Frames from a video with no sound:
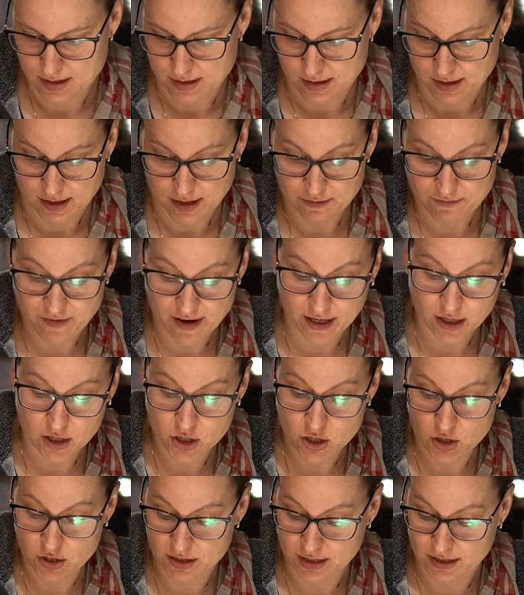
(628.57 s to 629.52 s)
Like if I
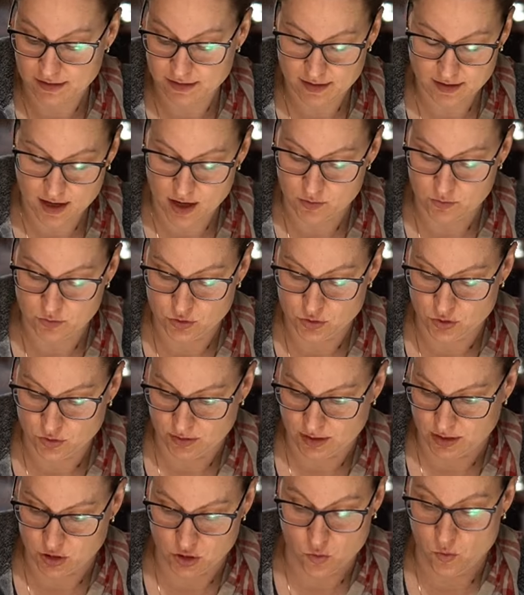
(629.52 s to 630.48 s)
could, I think I would do
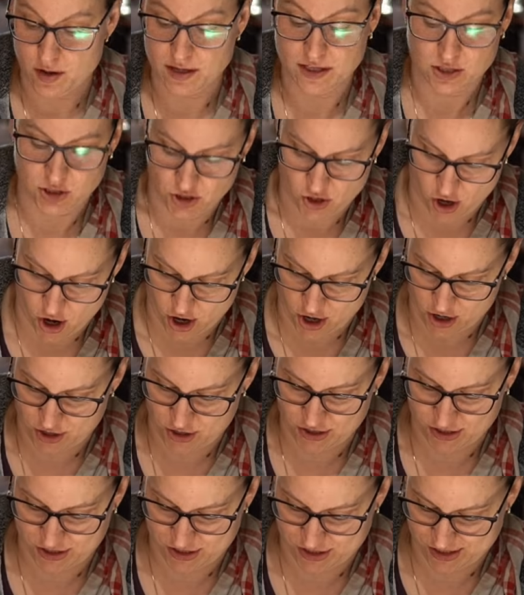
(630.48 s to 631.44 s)
like 20
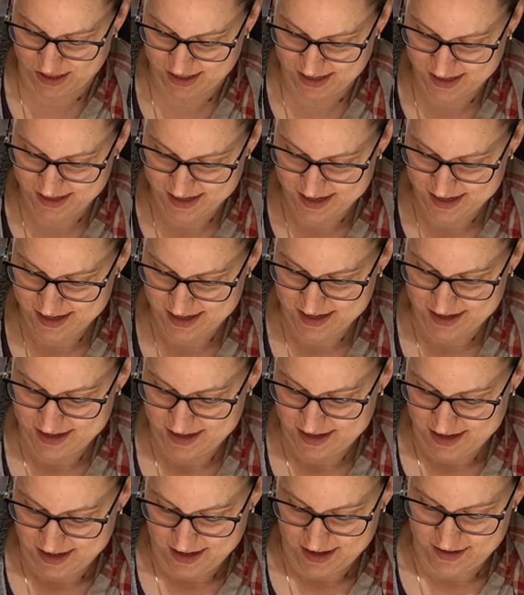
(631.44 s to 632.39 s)
jars
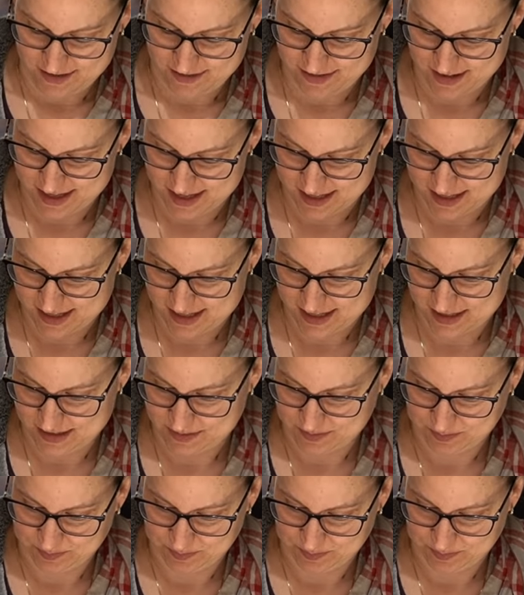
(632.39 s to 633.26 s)
of this.